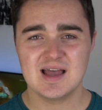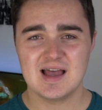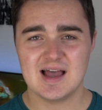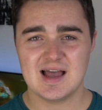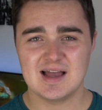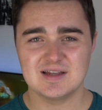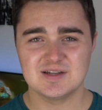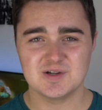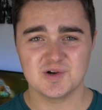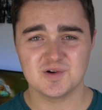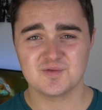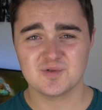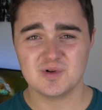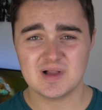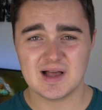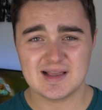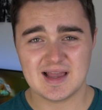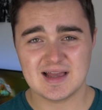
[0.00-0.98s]
and
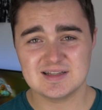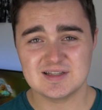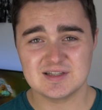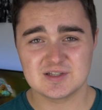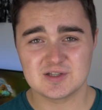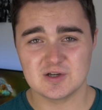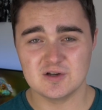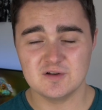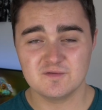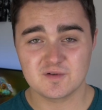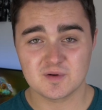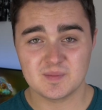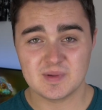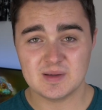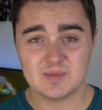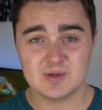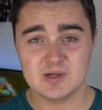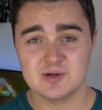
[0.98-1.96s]
overall I guess it's good for
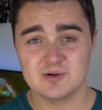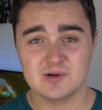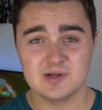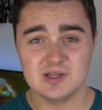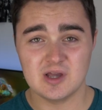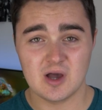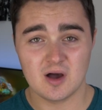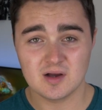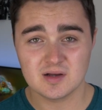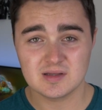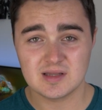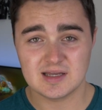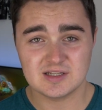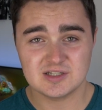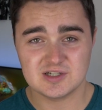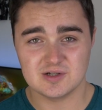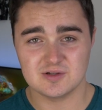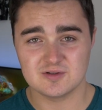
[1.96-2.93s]
people who are young,
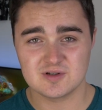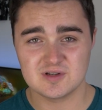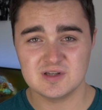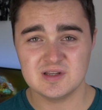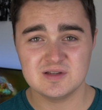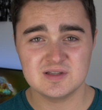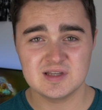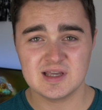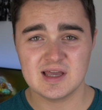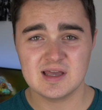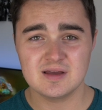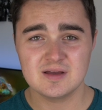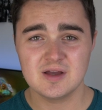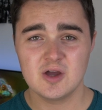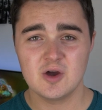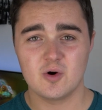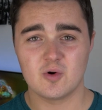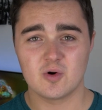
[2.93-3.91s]
like children using it,
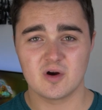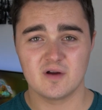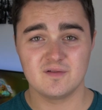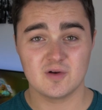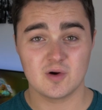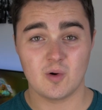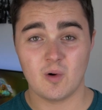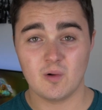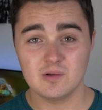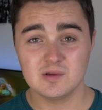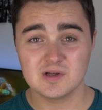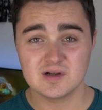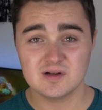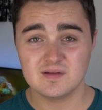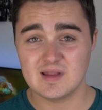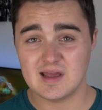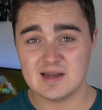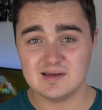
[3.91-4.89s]
or if you're
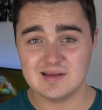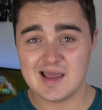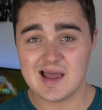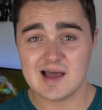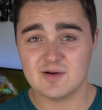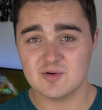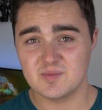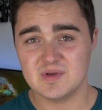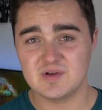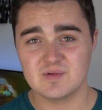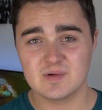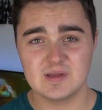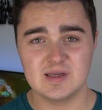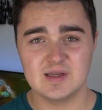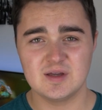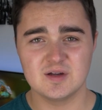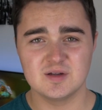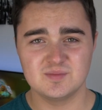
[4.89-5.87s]
older, then yeah, it would be
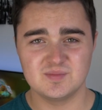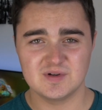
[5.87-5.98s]
really good.